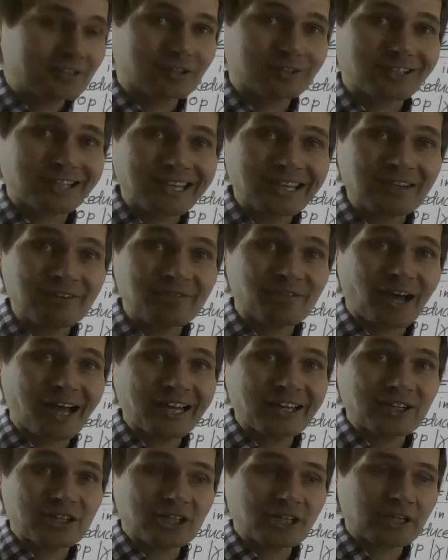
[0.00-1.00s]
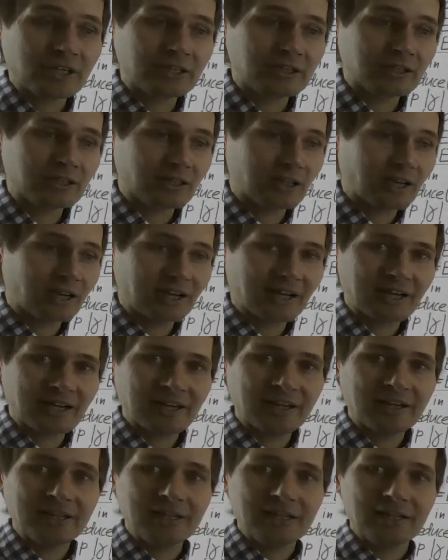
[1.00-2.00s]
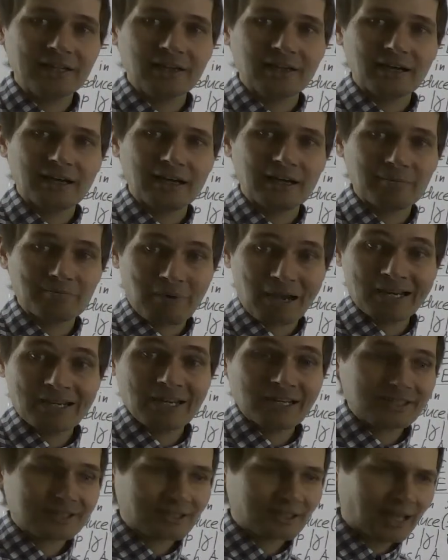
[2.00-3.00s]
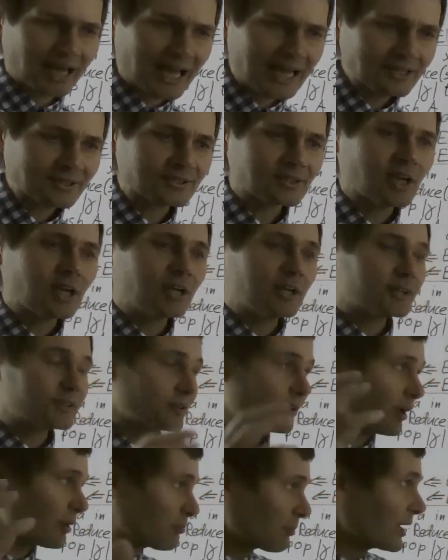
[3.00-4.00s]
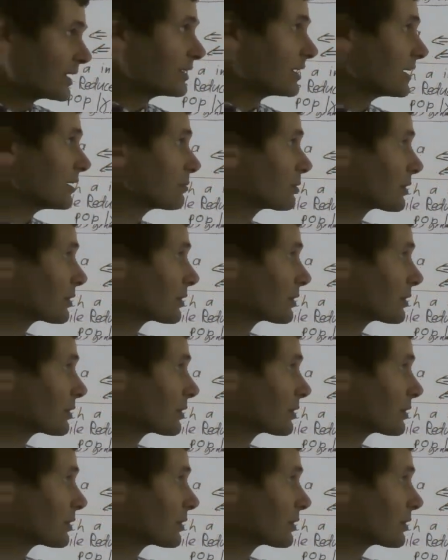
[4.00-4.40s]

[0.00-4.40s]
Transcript: to leave until Monday's class. So on Monday,